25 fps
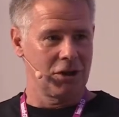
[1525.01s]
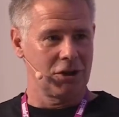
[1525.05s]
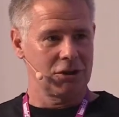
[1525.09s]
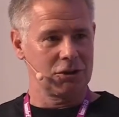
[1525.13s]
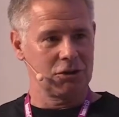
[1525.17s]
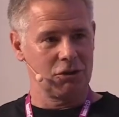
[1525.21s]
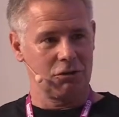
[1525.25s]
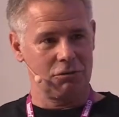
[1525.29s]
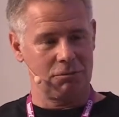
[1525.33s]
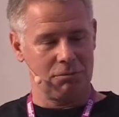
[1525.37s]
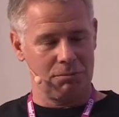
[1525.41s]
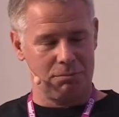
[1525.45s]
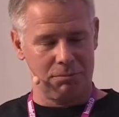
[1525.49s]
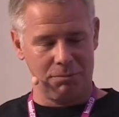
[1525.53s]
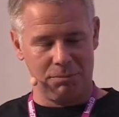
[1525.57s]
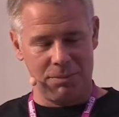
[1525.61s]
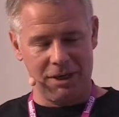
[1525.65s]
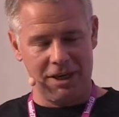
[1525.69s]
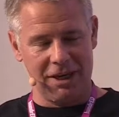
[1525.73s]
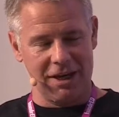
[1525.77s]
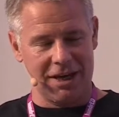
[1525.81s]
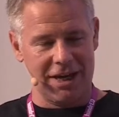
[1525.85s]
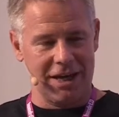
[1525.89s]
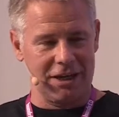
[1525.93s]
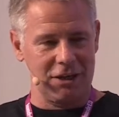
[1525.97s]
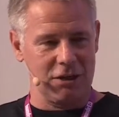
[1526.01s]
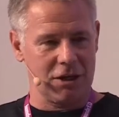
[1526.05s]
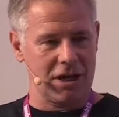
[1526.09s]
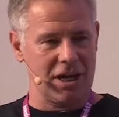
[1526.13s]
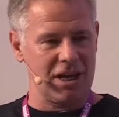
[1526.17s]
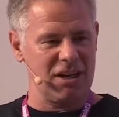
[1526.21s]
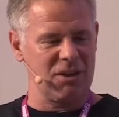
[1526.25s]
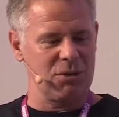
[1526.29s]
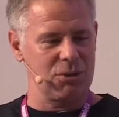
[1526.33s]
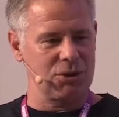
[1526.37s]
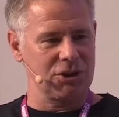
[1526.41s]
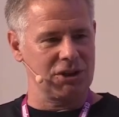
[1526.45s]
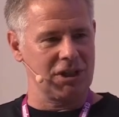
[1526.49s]
So Pia,
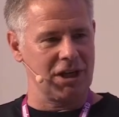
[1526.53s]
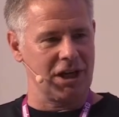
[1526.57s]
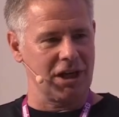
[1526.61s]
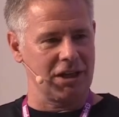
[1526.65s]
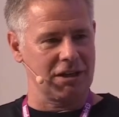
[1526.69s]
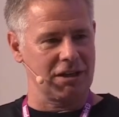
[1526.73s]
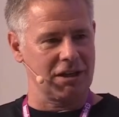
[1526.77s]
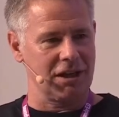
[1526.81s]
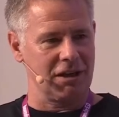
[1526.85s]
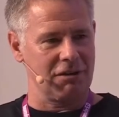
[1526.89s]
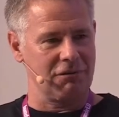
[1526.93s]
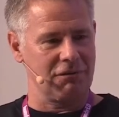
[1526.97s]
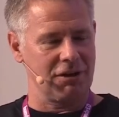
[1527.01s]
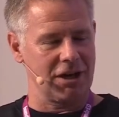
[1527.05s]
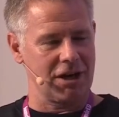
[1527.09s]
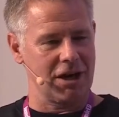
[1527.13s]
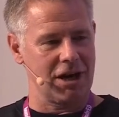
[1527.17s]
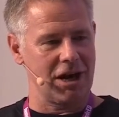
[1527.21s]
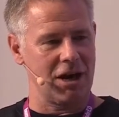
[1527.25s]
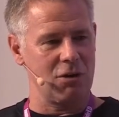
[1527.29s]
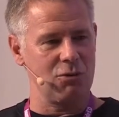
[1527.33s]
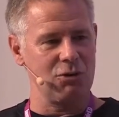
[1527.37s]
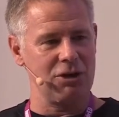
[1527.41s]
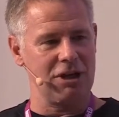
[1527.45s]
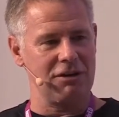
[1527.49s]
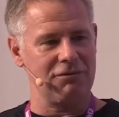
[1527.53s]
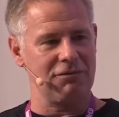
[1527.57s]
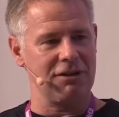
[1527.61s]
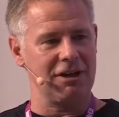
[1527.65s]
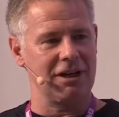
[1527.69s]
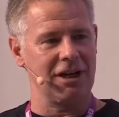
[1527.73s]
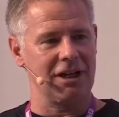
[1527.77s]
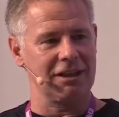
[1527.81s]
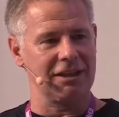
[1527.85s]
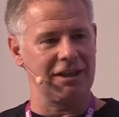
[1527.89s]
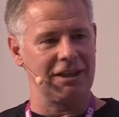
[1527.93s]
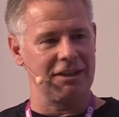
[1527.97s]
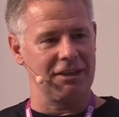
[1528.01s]
can you start kind of like how
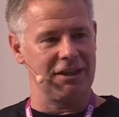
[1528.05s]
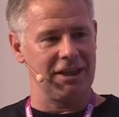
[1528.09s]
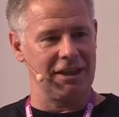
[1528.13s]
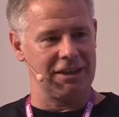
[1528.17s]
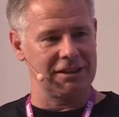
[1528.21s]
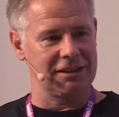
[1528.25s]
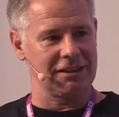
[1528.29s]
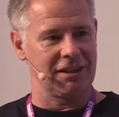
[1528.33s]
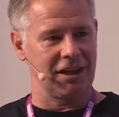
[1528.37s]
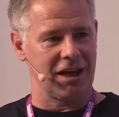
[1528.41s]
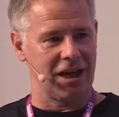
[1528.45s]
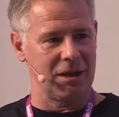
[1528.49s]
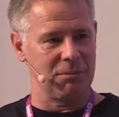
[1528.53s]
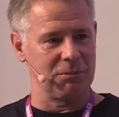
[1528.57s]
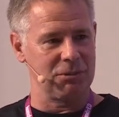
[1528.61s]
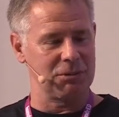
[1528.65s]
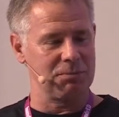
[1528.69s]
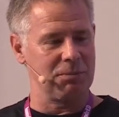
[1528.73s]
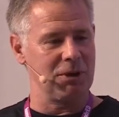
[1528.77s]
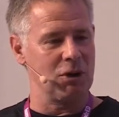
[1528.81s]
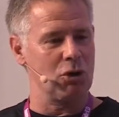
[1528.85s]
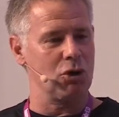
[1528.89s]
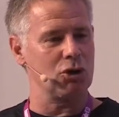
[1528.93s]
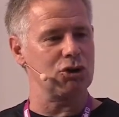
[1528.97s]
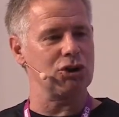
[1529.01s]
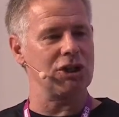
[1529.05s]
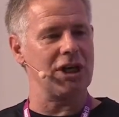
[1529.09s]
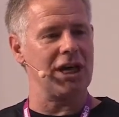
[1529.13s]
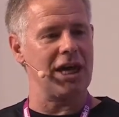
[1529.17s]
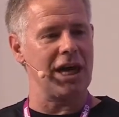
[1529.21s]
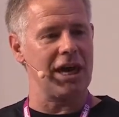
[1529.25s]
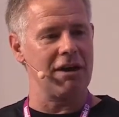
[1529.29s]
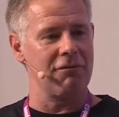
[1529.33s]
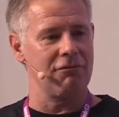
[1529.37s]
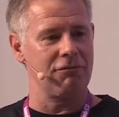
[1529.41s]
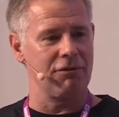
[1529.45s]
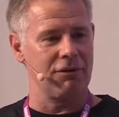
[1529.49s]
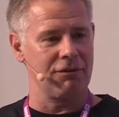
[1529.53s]
difficult in these times, because
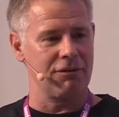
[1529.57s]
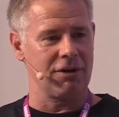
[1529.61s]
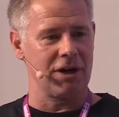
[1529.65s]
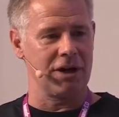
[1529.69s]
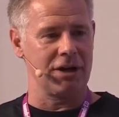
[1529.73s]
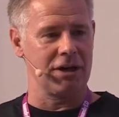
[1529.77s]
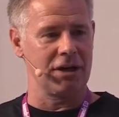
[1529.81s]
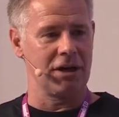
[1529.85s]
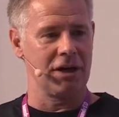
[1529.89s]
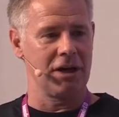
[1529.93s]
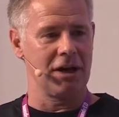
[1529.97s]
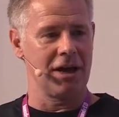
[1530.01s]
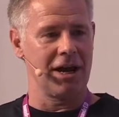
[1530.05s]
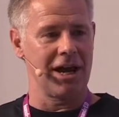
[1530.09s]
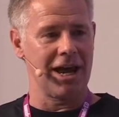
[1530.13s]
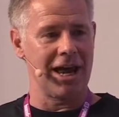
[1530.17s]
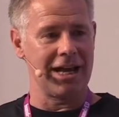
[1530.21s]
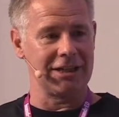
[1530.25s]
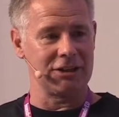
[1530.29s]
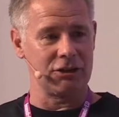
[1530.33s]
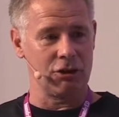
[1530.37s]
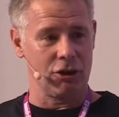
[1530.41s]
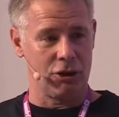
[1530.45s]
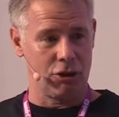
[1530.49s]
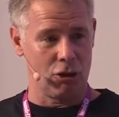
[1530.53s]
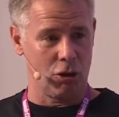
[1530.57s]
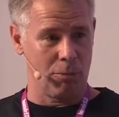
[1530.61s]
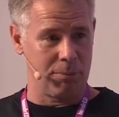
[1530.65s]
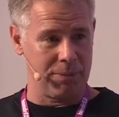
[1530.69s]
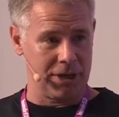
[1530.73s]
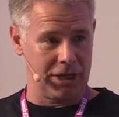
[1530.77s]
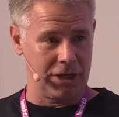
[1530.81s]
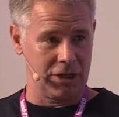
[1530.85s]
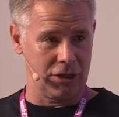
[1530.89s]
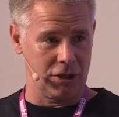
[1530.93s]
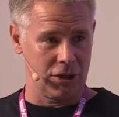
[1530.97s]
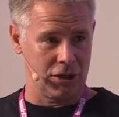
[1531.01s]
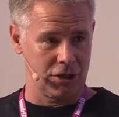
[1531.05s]
everyone has an
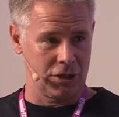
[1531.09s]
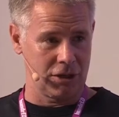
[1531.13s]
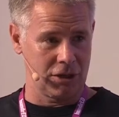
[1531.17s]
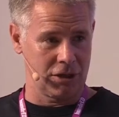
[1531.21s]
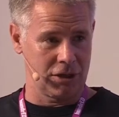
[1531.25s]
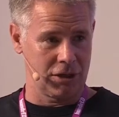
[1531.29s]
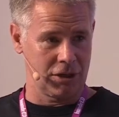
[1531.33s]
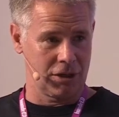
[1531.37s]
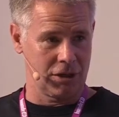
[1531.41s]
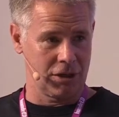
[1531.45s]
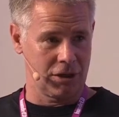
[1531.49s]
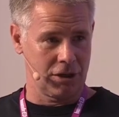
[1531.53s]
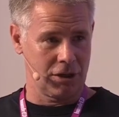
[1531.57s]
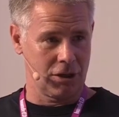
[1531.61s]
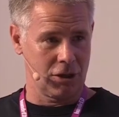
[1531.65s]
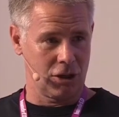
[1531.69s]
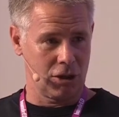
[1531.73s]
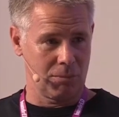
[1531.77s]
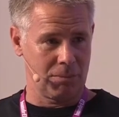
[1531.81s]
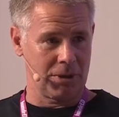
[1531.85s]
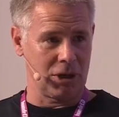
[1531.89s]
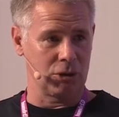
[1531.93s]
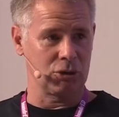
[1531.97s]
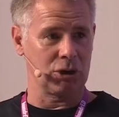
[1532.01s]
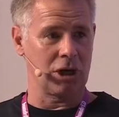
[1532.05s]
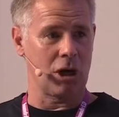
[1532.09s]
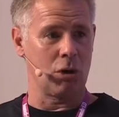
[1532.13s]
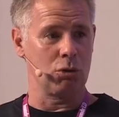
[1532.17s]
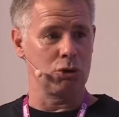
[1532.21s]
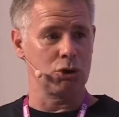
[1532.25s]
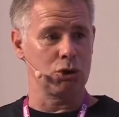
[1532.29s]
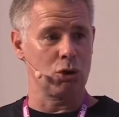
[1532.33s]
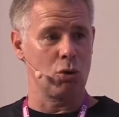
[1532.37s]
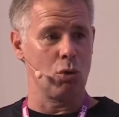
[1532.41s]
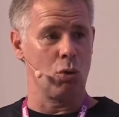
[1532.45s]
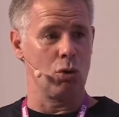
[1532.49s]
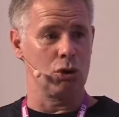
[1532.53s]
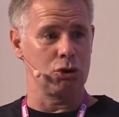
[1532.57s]
opinion about how
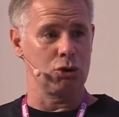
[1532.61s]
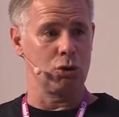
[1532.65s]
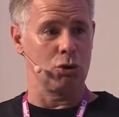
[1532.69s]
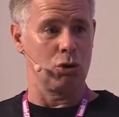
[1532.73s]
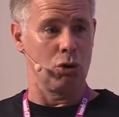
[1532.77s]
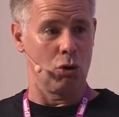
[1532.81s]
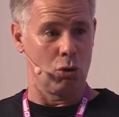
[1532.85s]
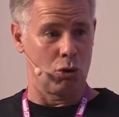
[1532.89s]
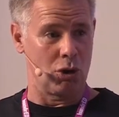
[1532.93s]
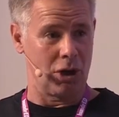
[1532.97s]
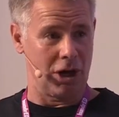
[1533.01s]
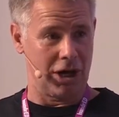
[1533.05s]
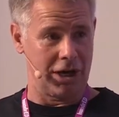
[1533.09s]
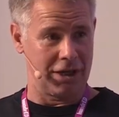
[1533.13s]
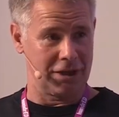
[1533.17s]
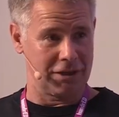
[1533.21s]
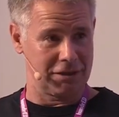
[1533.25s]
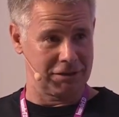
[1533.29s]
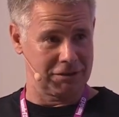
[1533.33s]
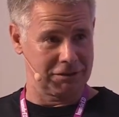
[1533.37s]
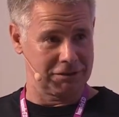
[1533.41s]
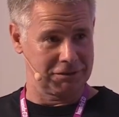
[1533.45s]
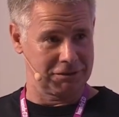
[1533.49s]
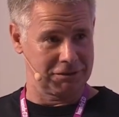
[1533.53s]
school should look like?